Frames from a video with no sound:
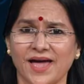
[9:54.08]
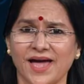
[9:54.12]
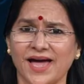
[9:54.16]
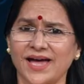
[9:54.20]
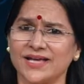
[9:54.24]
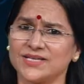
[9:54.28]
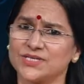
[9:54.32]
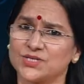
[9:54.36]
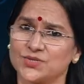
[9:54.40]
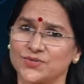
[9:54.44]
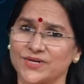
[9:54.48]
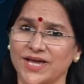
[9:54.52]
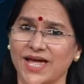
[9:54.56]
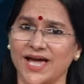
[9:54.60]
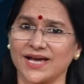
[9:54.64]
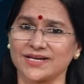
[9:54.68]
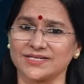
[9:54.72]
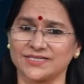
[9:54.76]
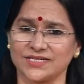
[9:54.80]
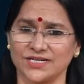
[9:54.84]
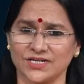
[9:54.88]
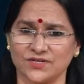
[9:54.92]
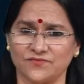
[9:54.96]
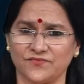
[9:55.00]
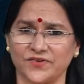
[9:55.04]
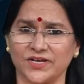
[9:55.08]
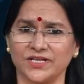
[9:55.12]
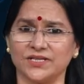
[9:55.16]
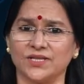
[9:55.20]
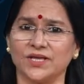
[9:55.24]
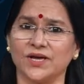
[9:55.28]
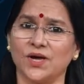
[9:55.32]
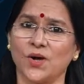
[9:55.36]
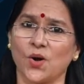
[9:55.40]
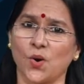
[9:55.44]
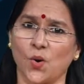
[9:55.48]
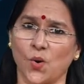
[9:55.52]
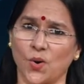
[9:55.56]
has reacted with
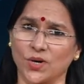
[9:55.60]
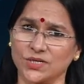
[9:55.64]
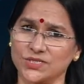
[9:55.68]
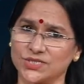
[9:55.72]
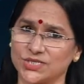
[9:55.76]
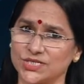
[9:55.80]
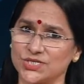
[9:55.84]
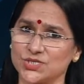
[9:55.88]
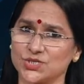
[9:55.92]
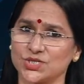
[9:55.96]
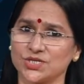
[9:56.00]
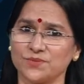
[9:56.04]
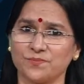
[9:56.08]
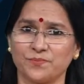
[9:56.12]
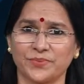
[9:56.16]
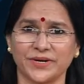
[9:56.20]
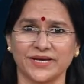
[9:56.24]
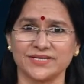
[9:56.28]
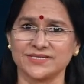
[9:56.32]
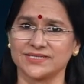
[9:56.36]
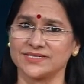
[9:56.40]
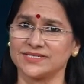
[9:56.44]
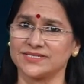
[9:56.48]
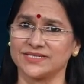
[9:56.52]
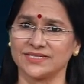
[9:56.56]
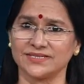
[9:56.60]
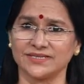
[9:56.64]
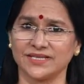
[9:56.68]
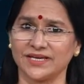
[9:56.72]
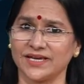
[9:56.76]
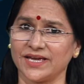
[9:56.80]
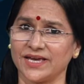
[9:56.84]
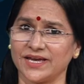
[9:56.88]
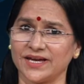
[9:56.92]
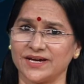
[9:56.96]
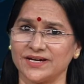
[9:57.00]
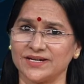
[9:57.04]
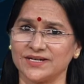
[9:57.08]
oxygen present in the
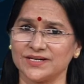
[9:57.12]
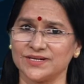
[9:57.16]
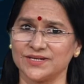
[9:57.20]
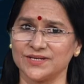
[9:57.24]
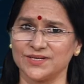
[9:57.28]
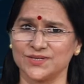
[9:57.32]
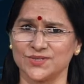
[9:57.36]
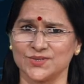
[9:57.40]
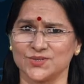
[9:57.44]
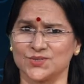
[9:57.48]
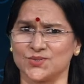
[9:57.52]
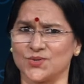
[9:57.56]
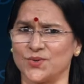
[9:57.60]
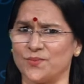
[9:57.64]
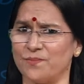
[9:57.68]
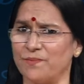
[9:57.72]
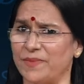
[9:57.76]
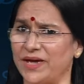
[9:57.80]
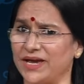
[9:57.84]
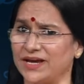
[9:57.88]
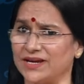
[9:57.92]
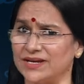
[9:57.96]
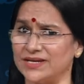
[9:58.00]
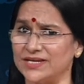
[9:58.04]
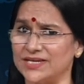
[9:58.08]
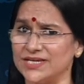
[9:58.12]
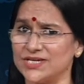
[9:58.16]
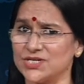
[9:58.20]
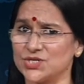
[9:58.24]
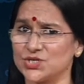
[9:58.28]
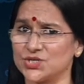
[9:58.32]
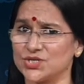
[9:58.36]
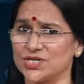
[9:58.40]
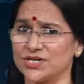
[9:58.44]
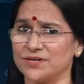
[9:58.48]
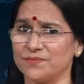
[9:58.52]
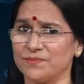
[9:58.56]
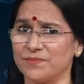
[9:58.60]
air. So,
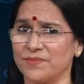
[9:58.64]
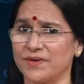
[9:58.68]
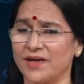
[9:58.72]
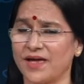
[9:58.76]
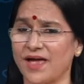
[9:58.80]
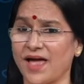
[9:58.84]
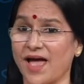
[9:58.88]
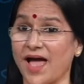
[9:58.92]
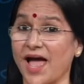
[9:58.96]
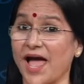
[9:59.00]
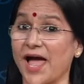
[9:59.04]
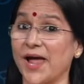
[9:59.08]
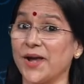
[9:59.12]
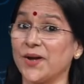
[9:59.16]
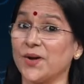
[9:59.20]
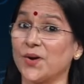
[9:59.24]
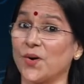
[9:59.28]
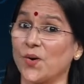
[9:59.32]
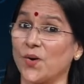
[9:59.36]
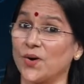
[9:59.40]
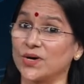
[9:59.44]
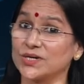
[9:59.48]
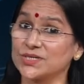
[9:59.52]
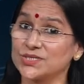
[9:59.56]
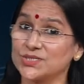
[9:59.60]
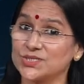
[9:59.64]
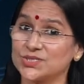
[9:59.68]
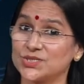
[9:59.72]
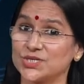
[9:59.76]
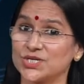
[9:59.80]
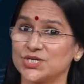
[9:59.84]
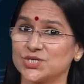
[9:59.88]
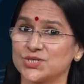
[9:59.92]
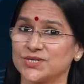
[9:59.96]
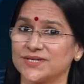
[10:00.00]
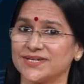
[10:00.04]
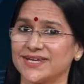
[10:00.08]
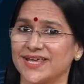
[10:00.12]
magnesium and
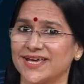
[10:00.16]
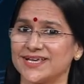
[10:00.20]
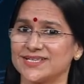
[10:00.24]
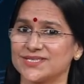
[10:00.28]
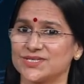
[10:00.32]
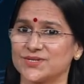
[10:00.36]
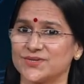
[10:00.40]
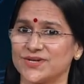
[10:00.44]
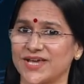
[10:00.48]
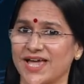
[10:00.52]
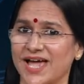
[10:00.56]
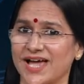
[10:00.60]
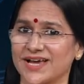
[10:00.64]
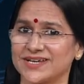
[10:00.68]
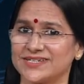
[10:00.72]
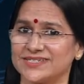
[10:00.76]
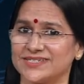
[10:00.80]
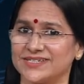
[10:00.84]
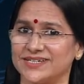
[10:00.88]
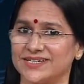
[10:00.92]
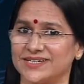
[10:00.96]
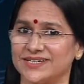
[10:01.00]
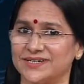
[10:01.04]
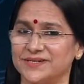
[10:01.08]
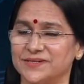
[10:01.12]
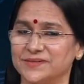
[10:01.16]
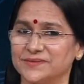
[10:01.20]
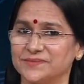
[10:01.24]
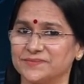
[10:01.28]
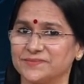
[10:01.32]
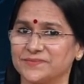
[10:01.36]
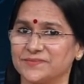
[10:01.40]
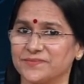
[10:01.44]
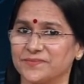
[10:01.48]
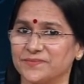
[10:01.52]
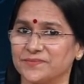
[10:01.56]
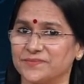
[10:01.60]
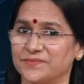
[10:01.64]
oxygen has reacted.
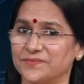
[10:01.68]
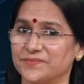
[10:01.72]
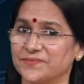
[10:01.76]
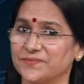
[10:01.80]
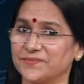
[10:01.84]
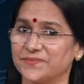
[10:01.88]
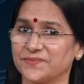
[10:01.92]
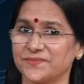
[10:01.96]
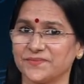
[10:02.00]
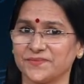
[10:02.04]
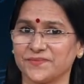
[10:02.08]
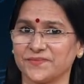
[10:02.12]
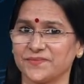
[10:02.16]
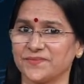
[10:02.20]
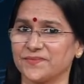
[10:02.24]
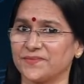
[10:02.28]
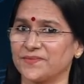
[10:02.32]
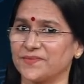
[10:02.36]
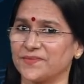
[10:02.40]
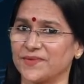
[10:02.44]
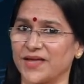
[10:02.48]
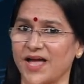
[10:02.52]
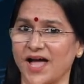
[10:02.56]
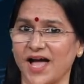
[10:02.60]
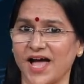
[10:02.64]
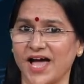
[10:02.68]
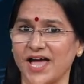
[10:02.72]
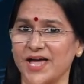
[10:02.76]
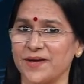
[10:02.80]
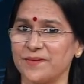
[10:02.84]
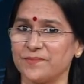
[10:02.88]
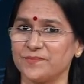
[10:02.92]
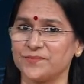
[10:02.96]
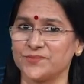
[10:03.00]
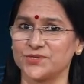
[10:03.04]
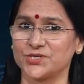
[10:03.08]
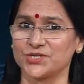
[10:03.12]
I am